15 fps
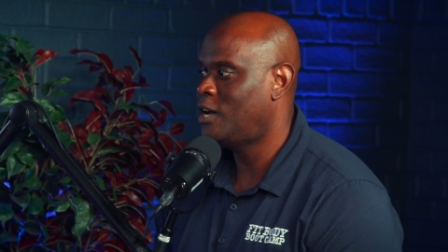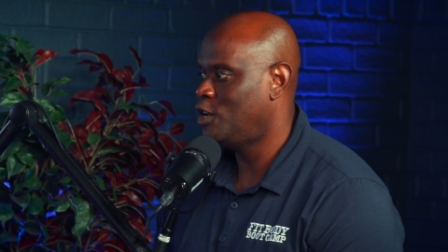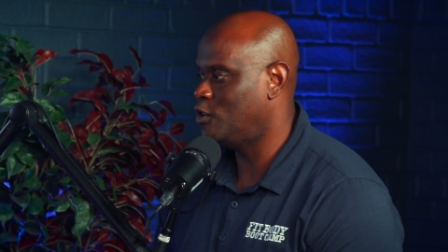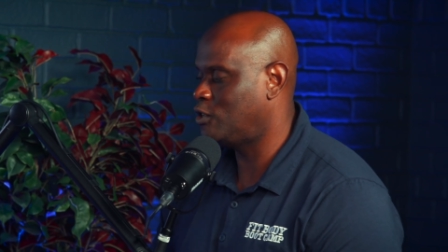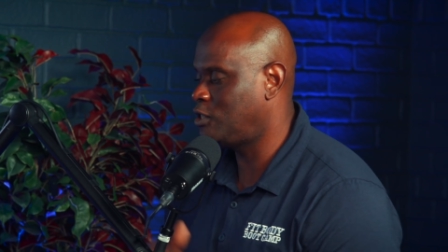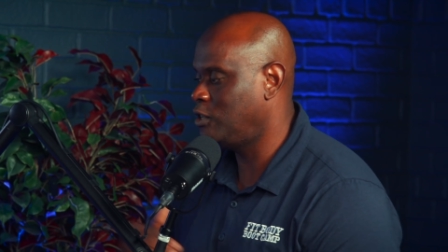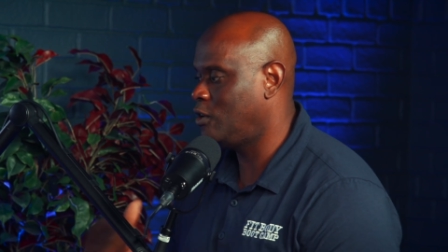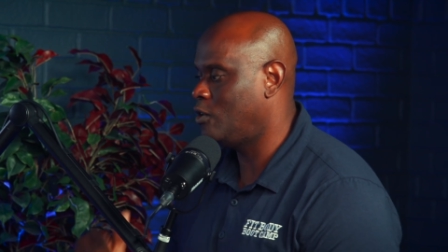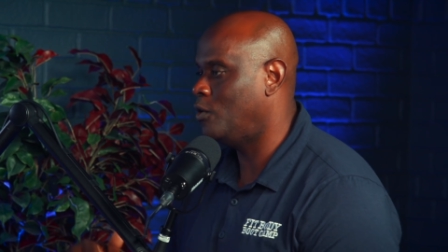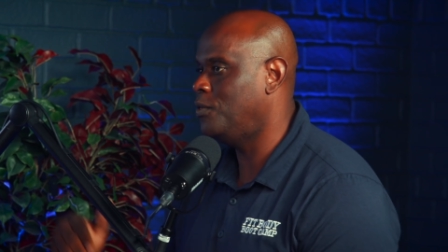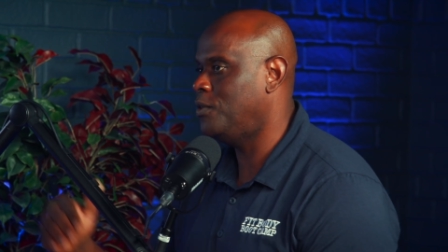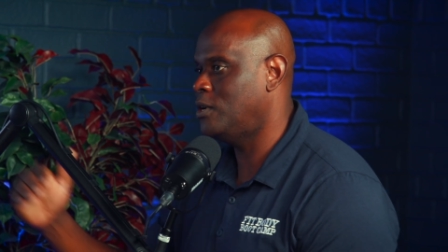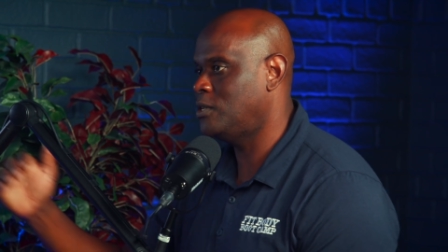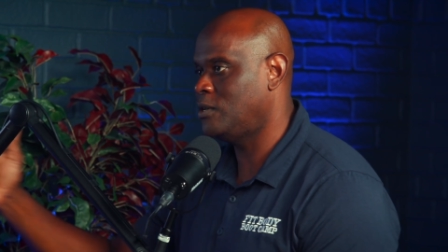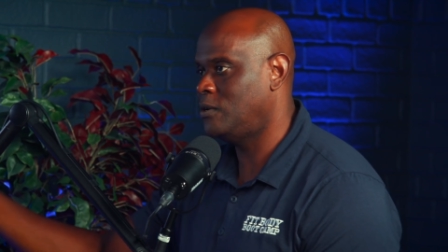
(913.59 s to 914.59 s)
You're still going
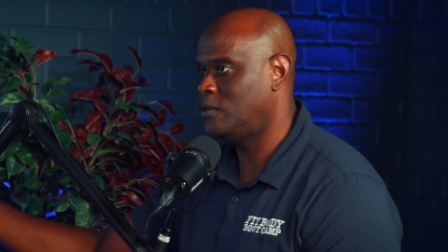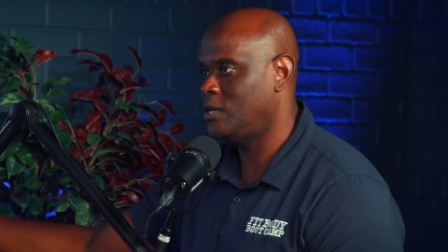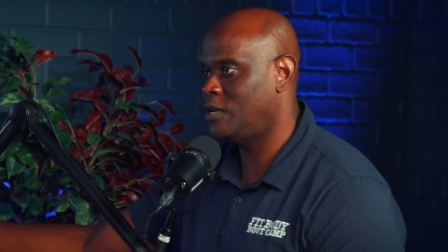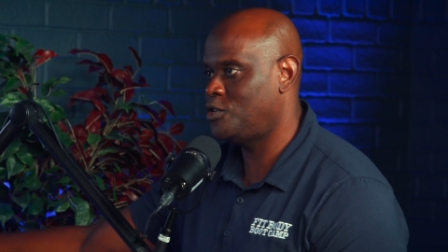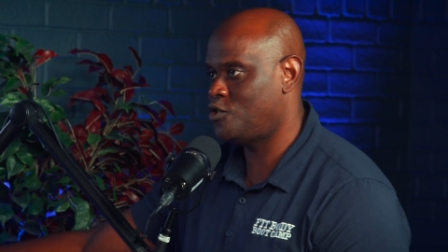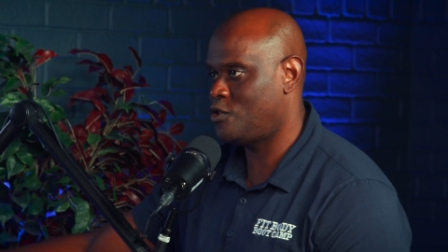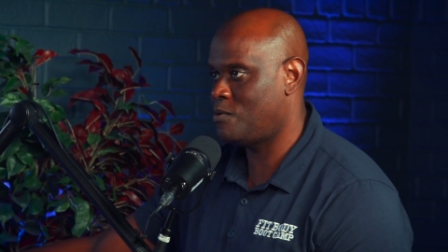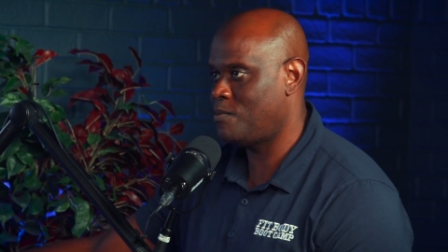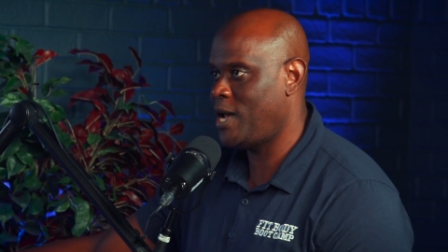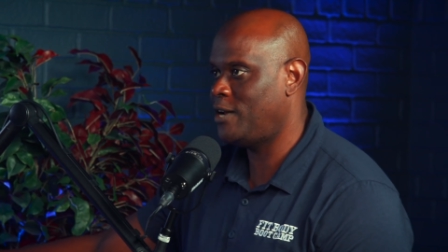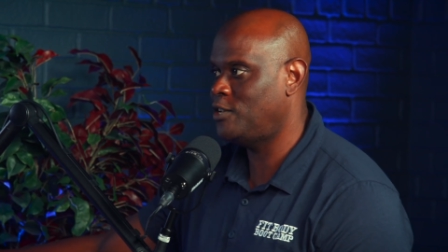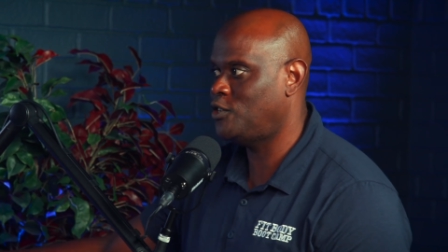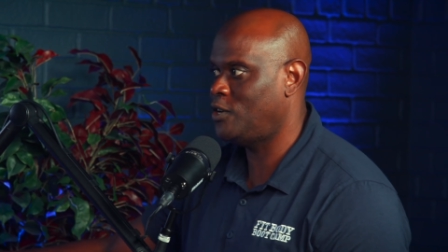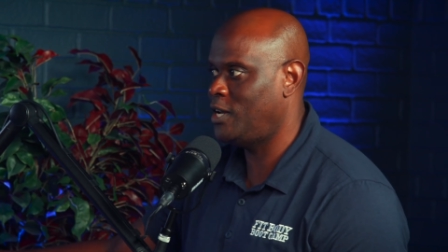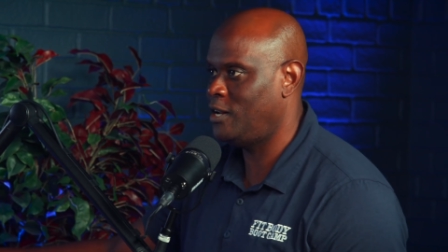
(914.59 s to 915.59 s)
there as a hotel general
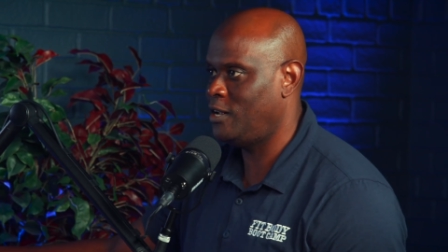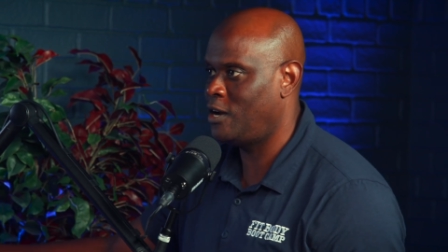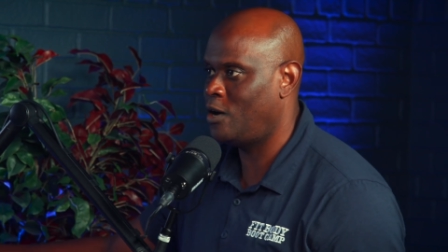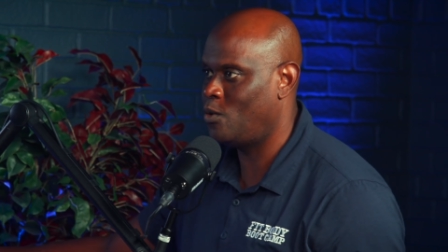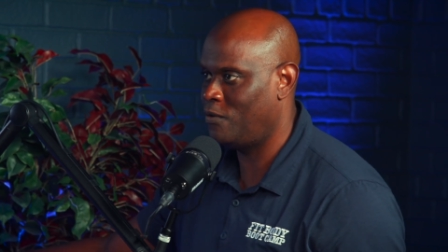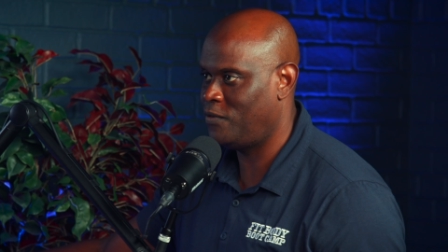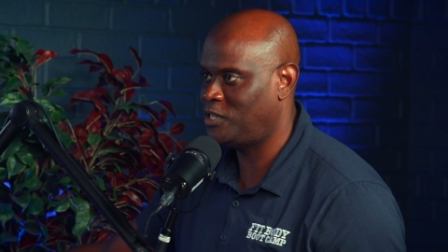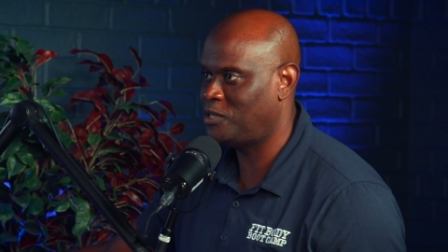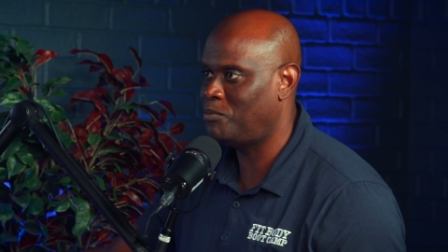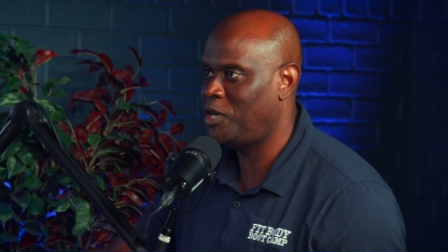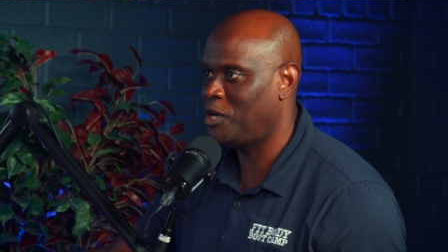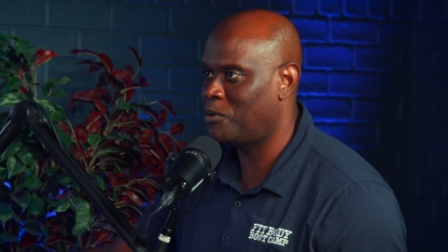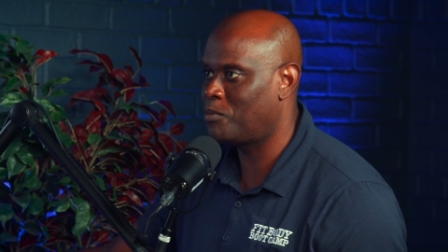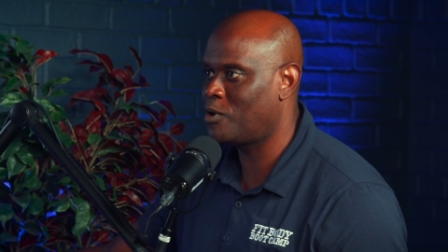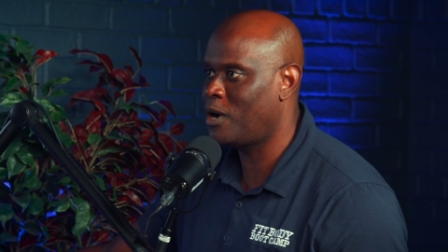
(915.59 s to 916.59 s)
manager. It, however, it's a
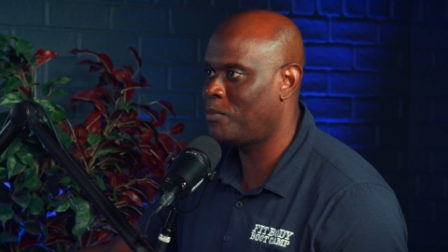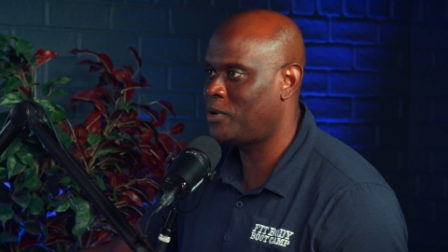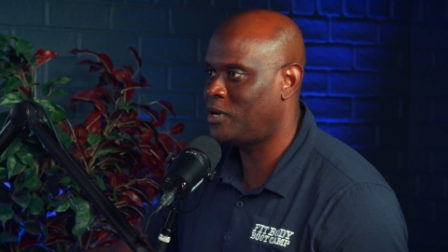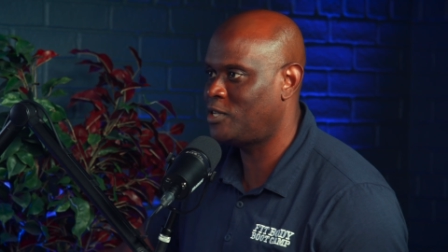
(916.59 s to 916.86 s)
bigger property.